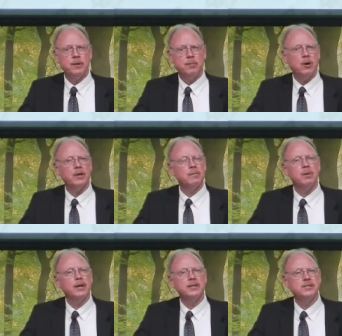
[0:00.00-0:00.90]
their parking
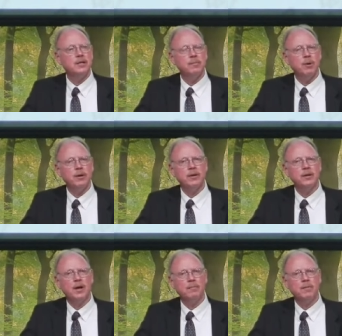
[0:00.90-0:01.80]
place in the parking lot,